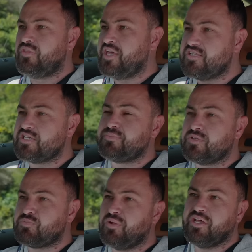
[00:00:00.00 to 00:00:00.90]
The heads-up
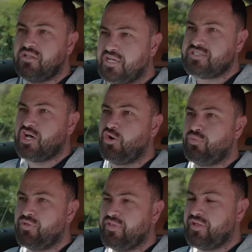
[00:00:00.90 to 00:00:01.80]
display does
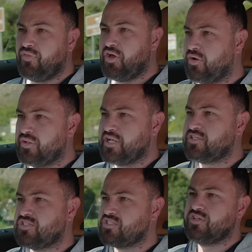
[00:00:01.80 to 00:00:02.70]
help with that, though, and
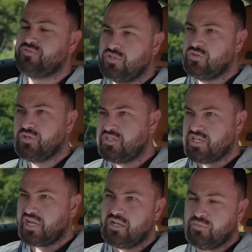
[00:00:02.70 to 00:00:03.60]
that just gives you
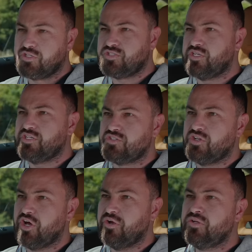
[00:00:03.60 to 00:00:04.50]
exactly what you need to
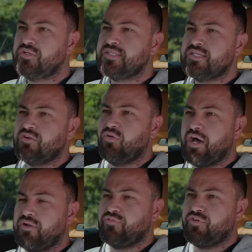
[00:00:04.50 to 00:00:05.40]
know
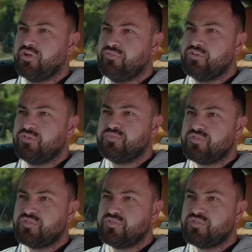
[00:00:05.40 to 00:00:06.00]
right in front of you.